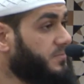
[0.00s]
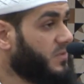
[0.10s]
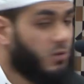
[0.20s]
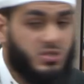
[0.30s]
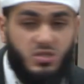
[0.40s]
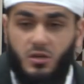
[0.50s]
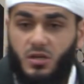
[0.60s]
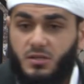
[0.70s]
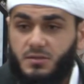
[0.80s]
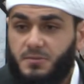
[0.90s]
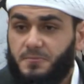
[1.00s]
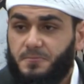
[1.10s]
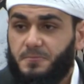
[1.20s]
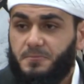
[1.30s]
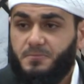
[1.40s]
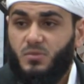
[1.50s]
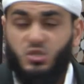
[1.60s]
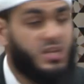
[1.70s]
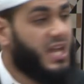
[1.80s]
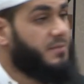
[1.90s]
What's going on?
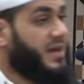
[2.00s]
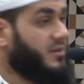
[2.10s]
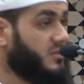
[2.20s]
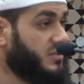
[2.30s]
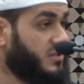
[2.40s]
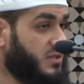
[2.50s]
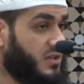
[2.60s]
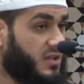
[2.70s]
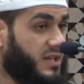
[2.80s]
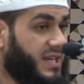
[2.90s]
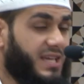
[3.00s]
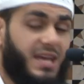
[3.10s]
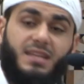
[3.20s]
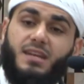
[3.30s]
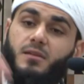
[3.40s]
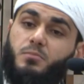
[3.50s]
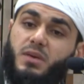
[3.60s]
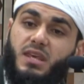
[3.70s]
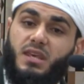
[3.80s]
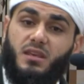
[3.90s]
She came out. It ended up
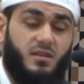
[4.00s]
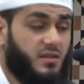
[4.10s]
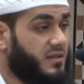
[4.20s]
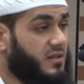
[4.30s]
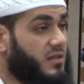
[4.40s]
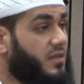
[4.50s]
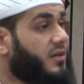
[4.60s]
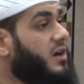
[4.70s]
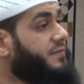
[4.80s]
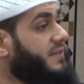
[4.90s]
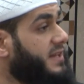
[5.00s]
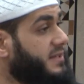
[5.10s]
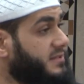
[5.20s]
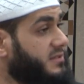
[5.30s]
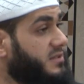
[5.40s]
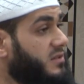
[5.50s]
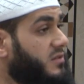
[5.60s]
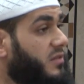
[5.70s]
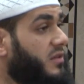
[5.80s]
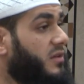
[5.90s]
being the qafila,
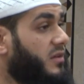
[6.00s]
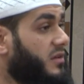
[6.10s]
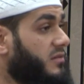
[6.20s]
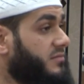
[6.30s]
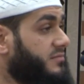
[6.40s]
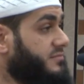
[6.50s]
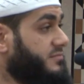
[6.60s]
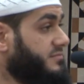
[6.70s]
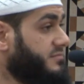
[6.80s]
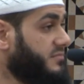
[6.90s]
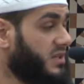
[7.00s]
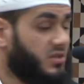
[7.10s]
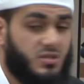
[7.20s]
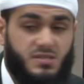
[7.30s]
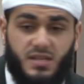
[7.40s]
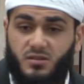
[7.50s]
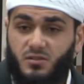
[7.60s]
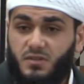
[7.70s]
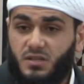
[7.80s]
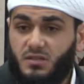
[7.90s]
how do you translate
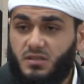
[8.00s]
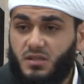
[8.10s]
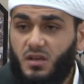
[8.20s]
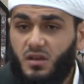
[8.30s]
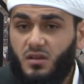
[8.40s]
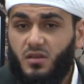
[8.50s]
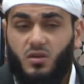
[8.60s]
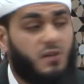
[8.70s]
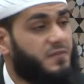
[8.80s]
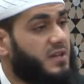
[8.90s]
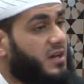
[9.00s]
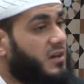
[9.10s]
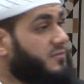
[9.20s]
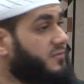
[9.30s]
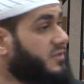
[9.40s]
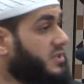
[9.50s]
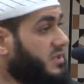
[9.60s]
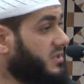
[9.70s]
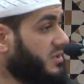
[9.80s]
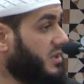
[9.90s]
qafila? The
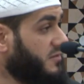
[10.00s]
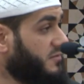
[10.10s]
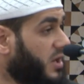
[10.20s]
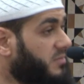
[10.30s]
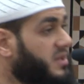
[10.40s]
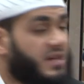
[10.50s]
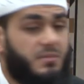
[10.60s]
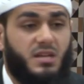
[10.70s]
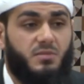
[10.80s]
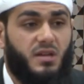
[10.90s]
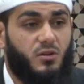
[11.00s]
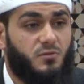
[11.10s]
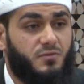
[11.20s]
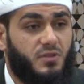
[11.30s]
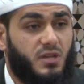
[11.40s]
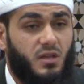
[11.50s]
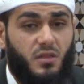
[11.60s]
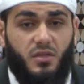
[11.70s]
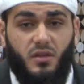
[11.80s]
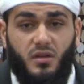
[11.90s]
qafila of Abdul Rahman ibn Auf.
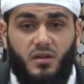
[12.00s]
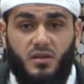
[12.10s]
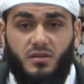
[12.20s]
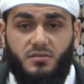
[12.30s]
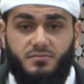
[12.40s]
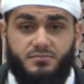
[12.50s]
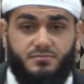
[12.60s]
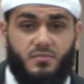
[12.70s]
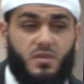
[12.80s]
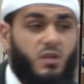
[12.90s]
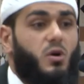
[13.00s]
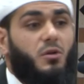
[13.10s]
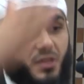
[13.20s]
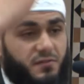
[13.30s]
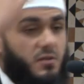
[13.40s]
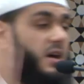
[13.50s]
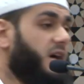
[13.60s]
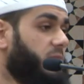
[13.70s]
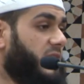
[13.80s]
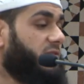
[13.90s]
The wealth of
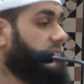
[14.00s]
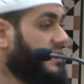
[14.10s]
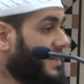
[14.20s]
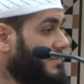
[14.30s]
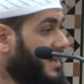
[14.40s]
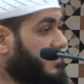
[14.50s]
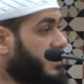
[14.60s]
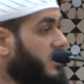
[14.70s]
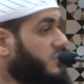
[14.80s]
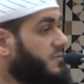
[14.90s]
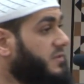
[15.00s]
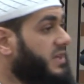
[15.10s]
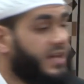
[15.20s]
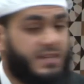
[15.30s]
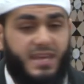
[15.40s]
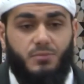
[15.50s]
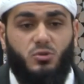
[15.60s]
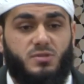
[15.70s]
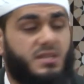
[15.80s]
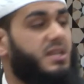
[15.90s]
Abdul Rahman ibn Auf. He had
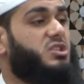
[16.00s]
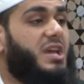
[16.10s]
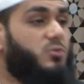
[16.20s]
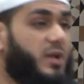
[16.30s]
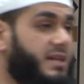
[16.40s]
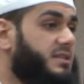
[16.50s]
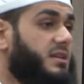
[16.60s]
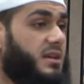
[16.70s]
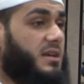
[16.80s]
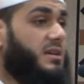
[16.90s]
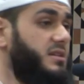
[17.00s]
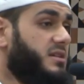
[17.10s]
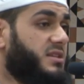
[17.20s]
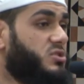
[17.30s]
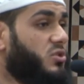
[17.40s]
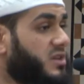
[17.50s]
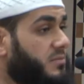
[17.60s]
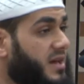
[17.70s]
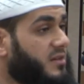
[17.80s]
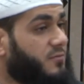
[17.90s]
camels and each camel had a certain
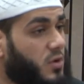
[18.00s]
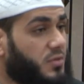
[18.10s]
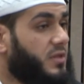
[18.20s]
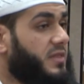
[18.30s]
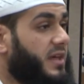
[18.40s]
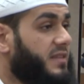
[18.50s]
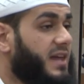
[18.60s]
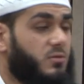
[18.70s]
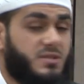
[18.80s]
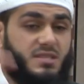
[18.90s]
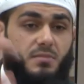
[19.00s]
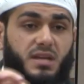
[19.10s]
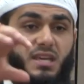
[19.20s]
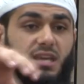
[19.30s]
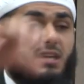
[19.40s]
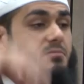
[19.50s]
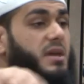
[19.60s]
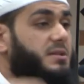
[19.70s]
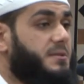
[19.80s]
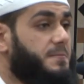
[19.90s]
amount of wealth on that. That was the money he had made.